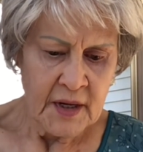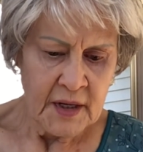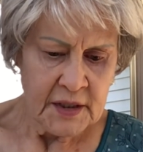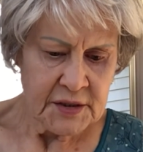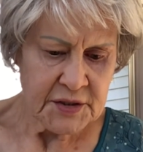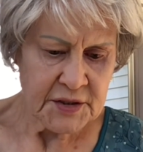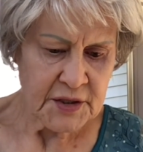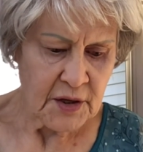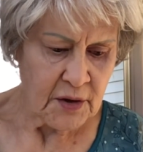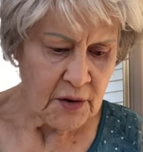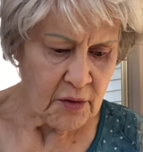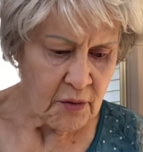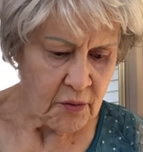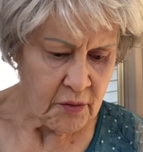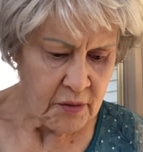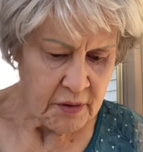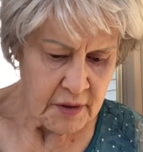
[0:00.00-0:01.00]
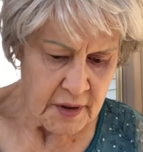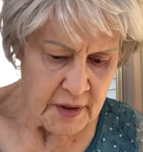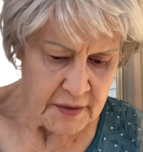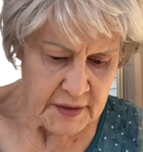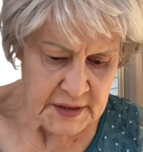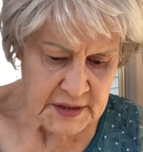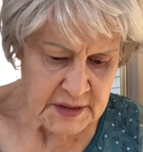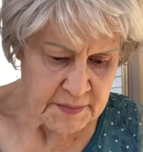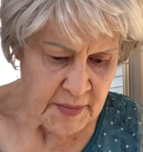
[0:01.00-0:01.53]
So
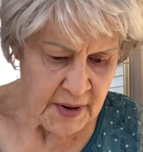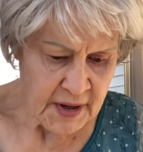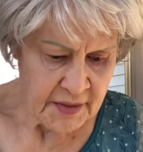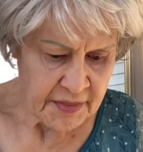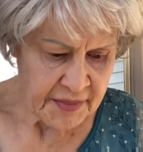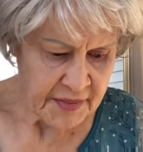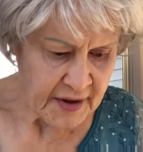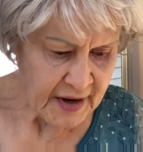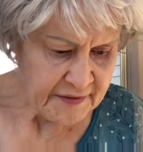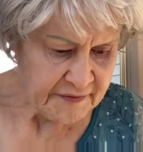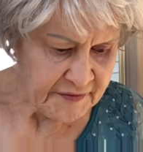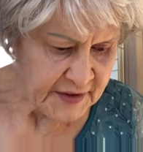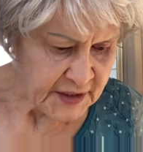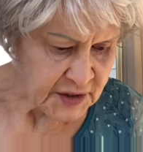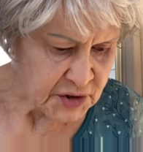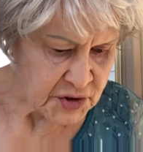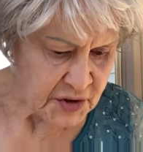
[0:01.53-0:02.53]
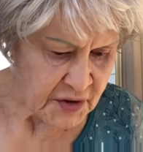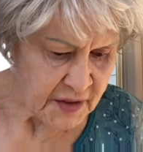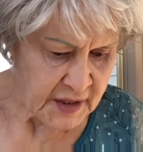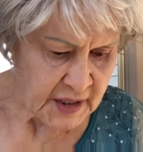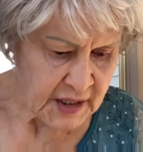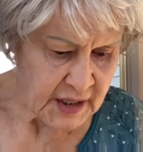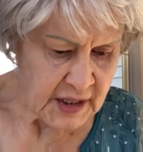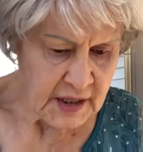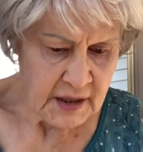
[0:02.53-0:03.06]
this month I finished
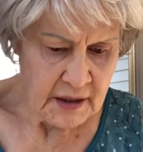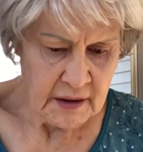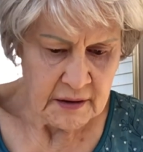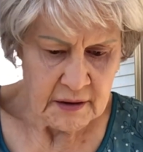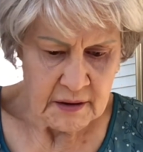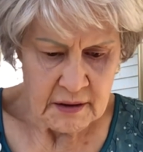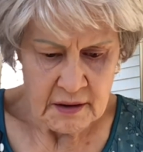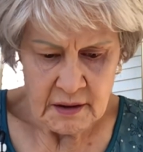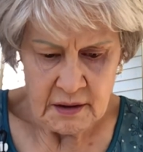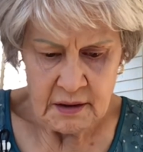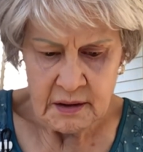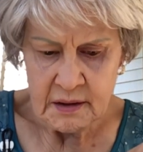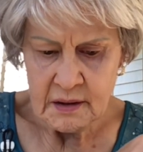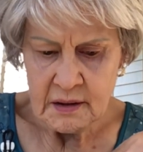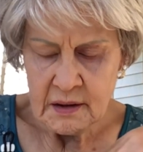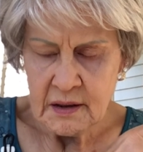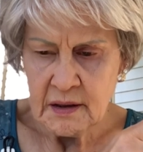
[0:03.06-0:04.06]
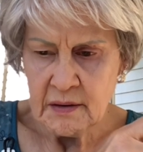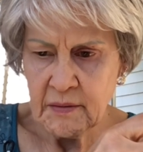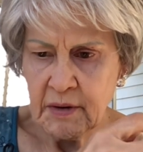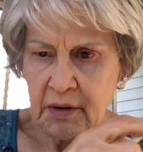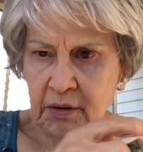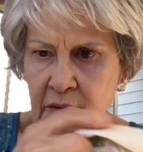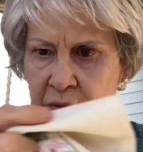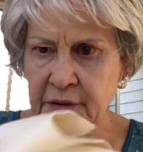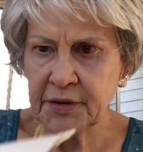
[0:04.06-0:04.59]
I'll
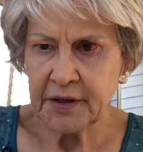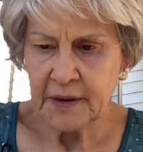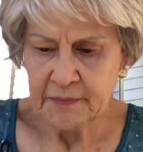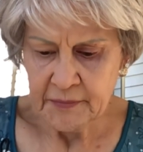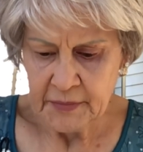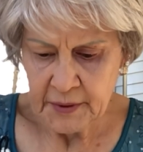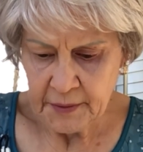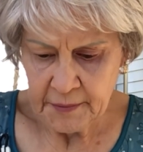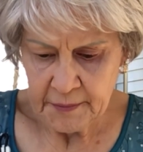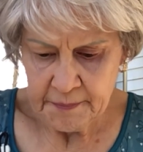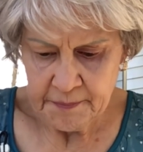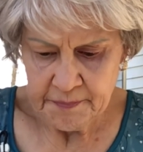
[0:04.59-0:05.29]
hold it up here.